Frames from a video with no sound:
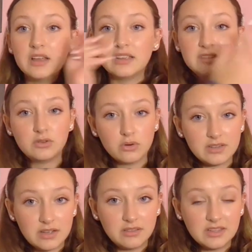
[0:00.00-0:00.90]
His
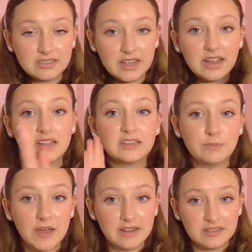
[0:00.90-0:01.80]
door is on this side.
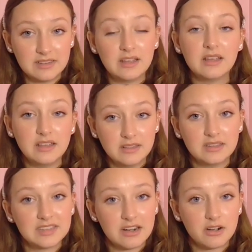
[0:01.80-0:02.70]
His bed is in
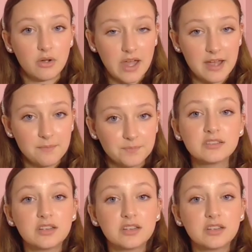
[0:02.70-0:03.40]
the center, okay?